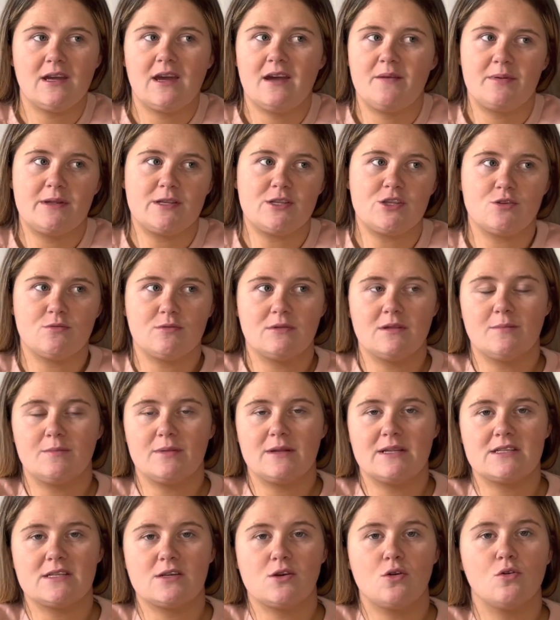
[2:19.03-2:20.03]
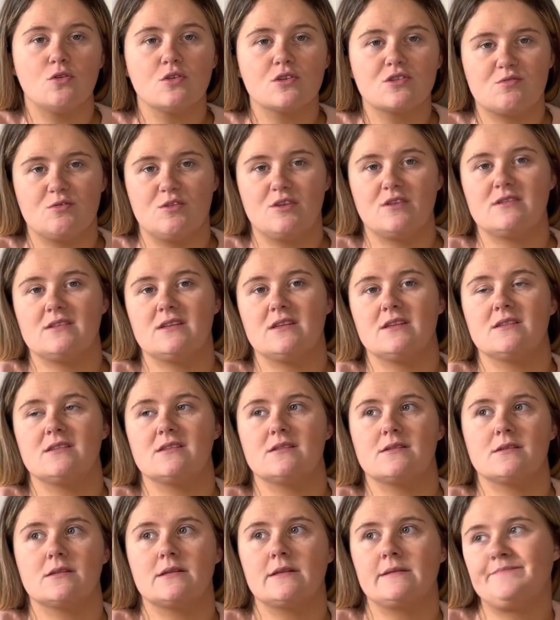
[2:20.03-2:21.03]
I've been doing the bloody coursework
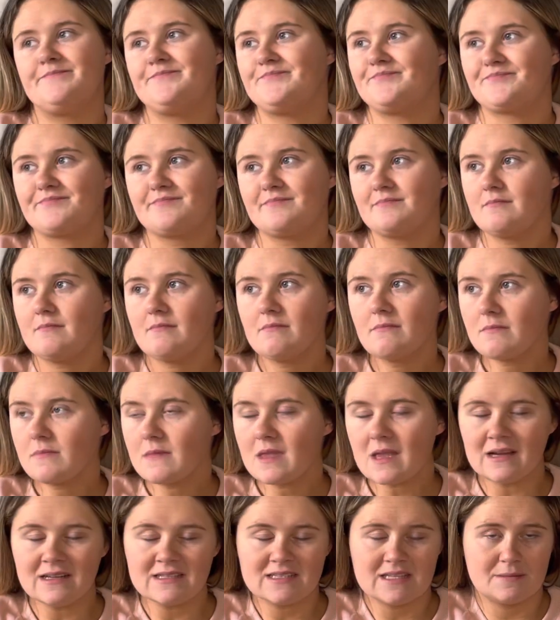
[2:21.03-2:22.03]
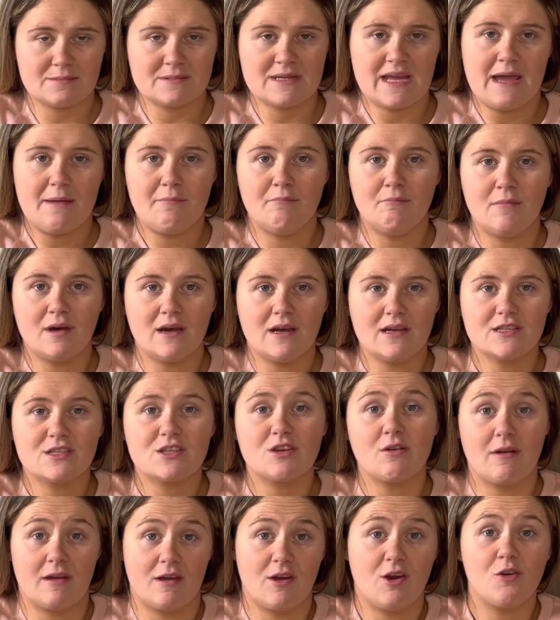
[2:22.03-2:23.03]
since September,
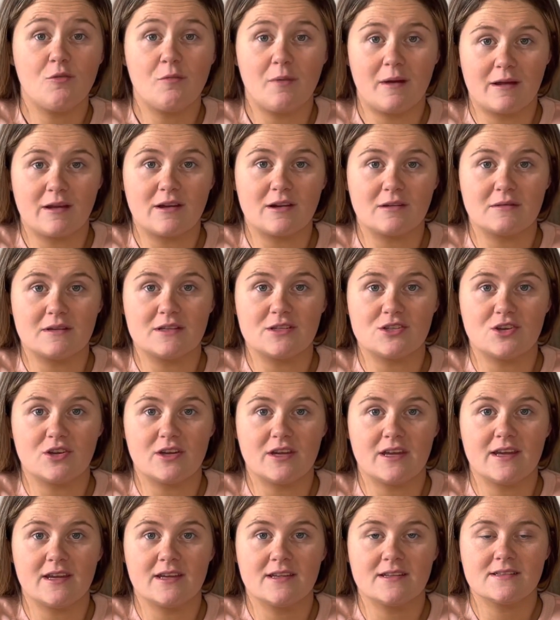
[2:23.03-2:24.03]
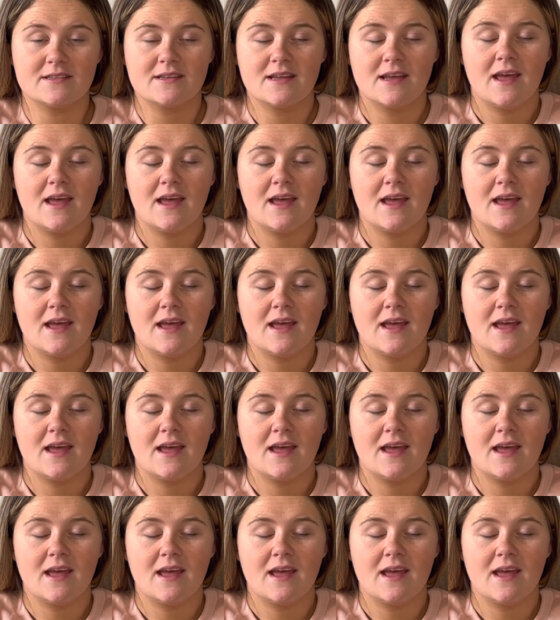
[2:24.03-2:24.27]
so I hope I'm going to enjoy it.